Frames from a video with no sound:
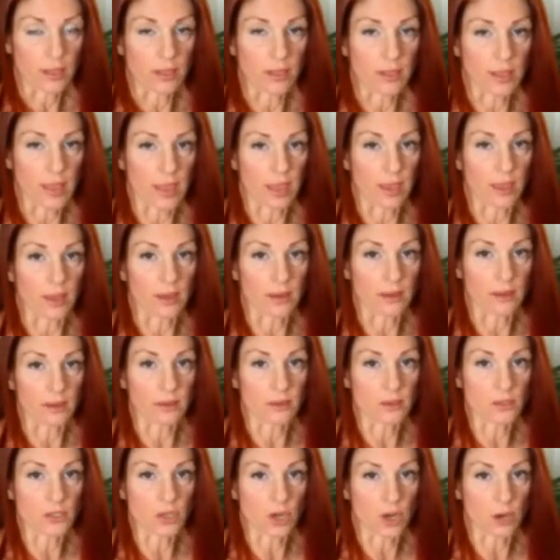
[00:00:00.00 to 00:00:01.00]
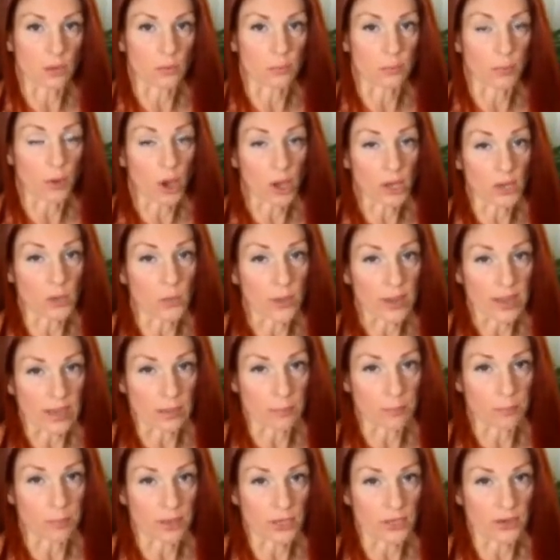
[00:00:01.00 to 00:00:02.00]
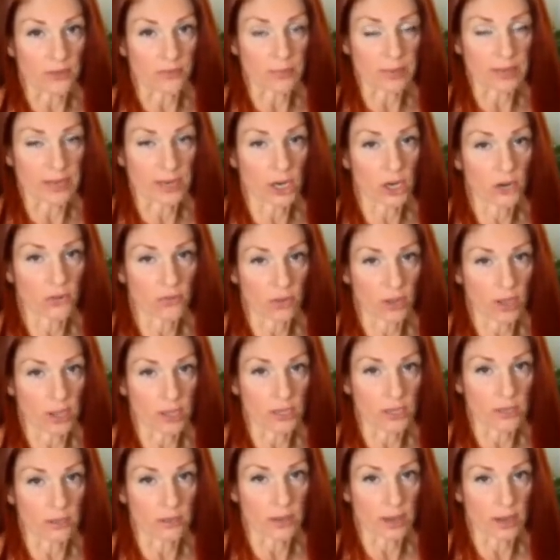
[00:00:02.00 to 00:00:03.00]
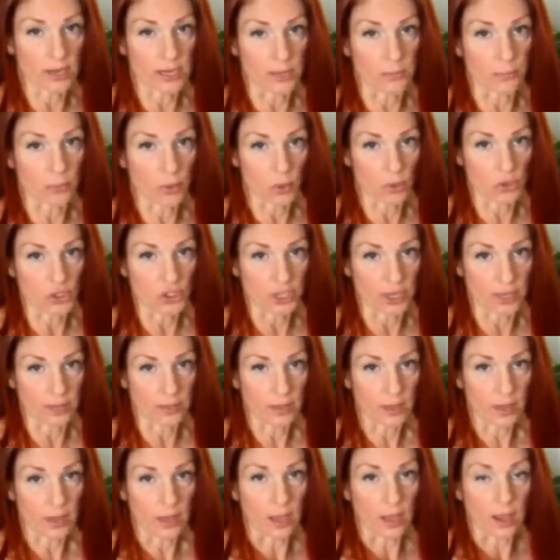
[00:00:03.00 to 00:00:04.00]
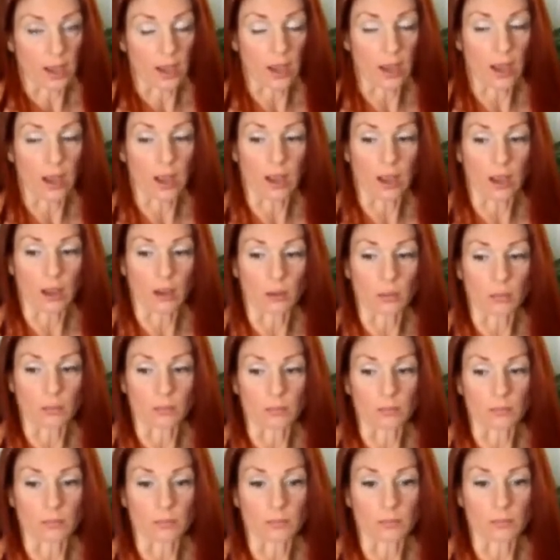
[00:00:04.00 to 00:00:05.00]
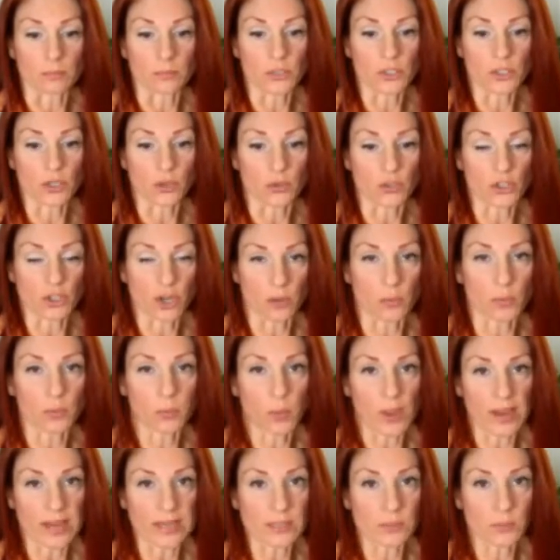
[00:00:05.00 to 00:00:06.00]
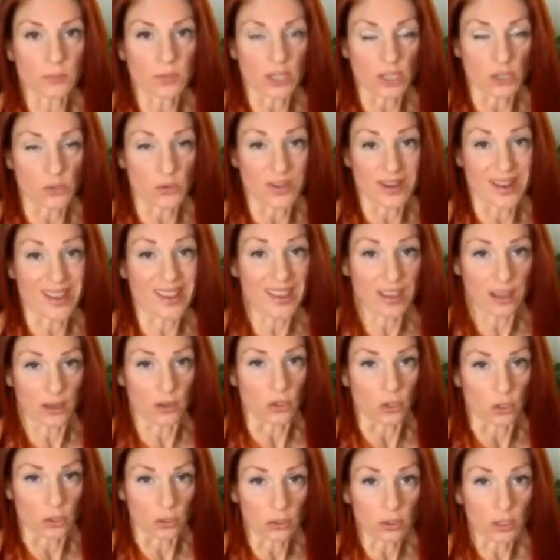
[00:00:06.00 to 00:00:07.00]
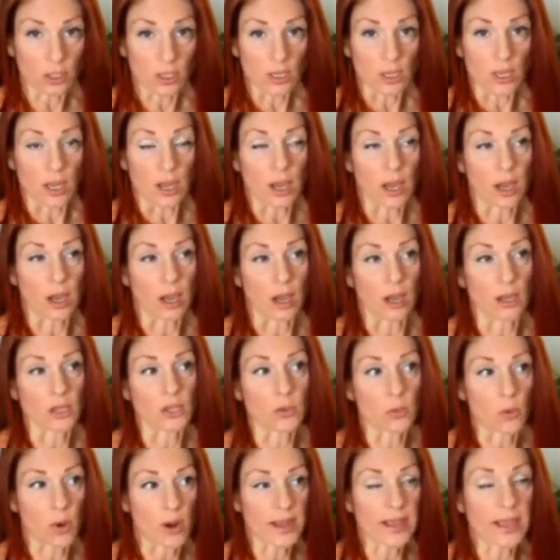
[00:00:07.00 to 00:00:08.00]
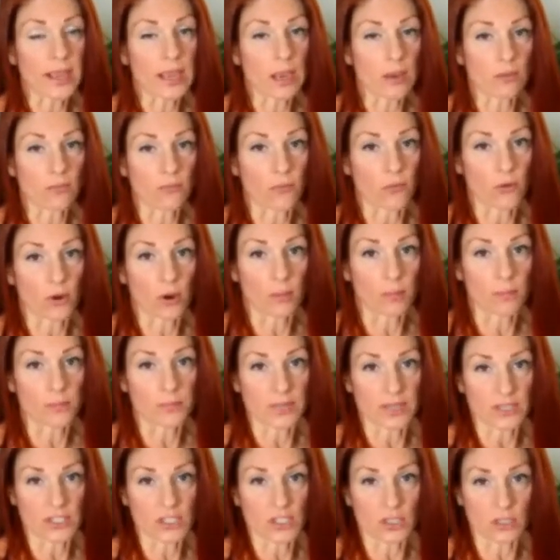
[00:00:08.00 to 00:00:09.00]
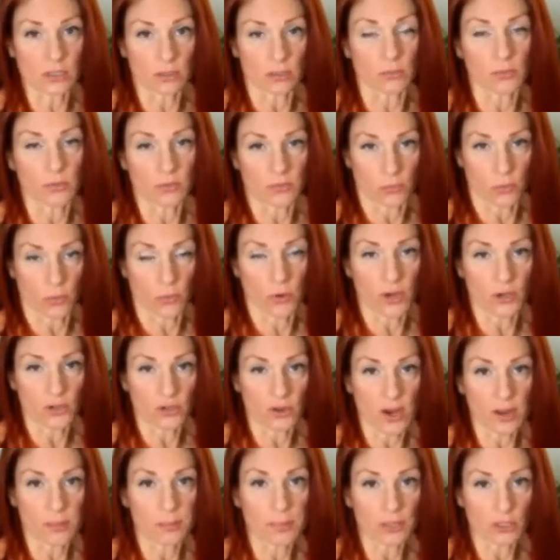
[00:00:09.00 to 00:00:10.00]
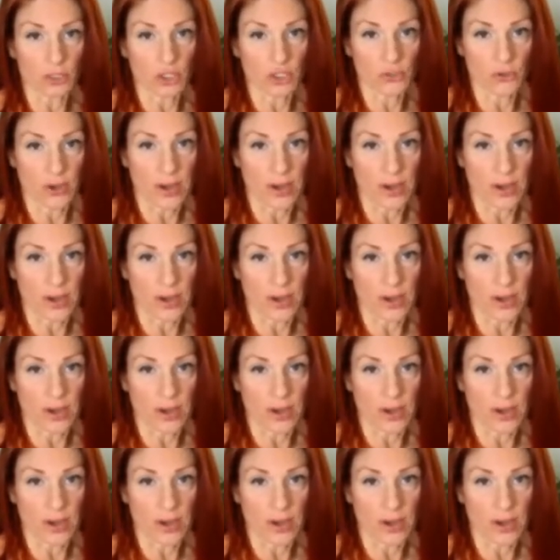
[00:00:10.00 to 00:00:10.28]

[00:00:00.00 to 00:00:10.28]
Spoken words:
then start with body weight, but you have to be careful how you approach it. So start with weights that you can handle. You want to aim for, if we're going to try and build